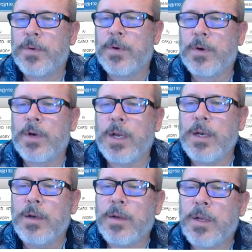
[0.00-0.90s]
All right.
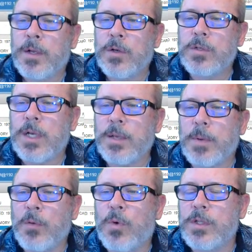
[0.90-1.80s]
Looks like
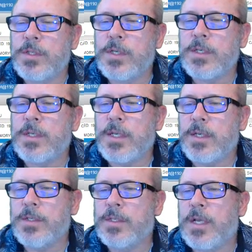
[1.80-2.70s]
my 160
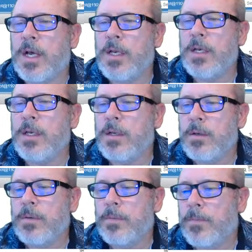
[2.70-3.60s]
is done.
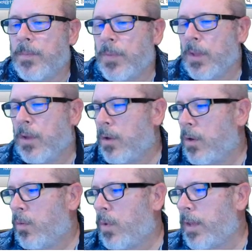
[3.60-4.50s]

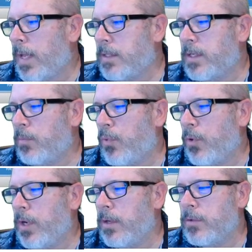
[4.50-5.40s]
While that's
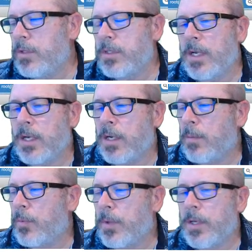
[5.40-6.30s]
importing, it'll just take a
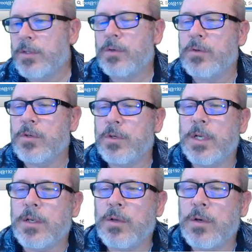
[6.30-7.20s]
couple minutes, so it shouldn't
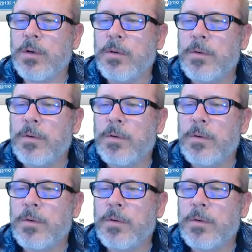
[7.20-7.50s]
take long.